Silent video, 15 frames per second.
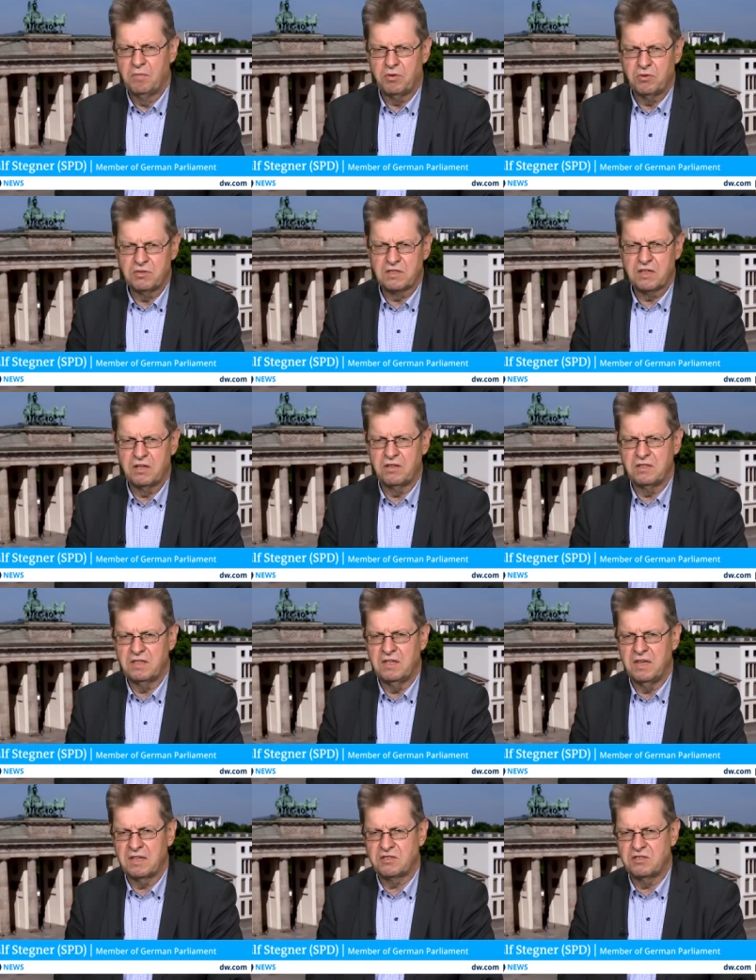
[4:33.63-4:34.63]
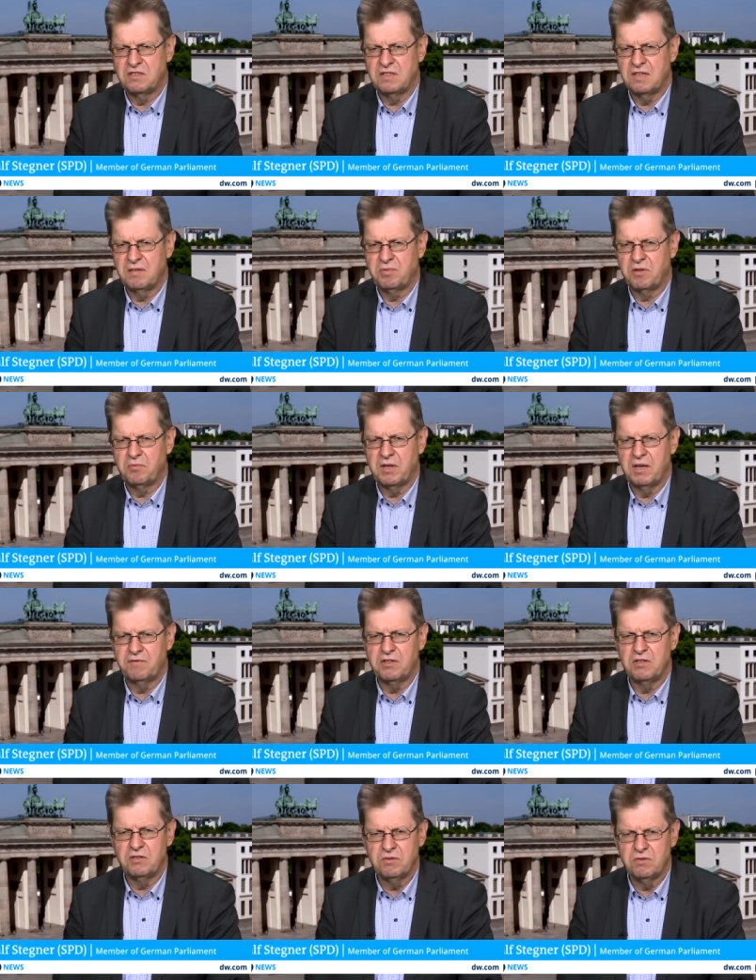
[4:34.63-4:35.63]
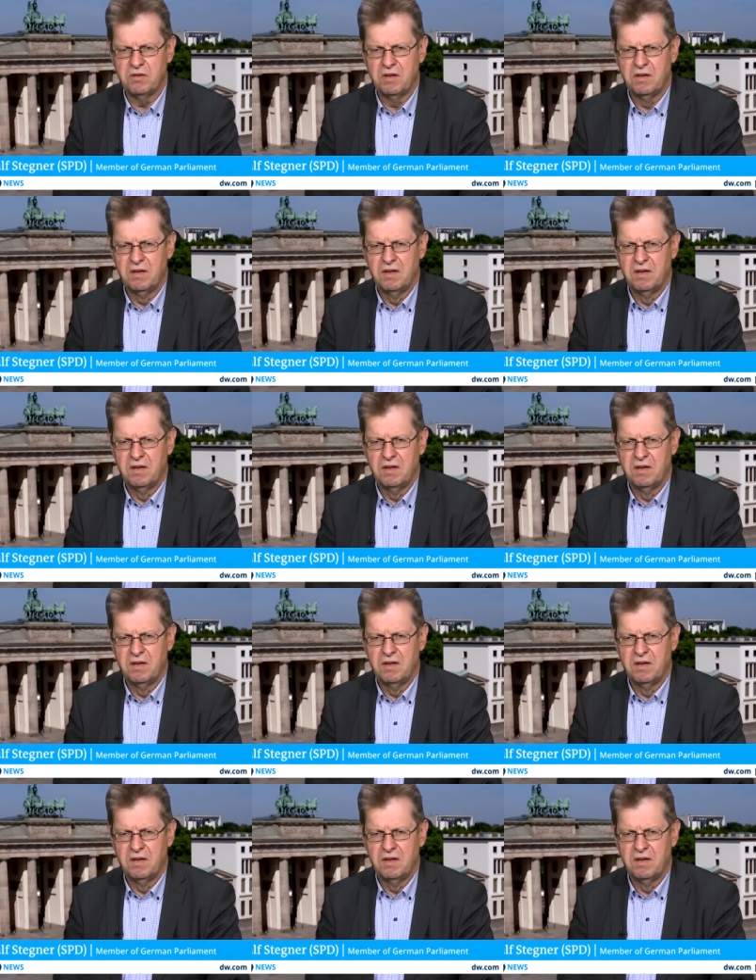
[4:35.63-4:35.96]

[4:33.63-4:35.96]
Polls are not elections yet, but we have to do,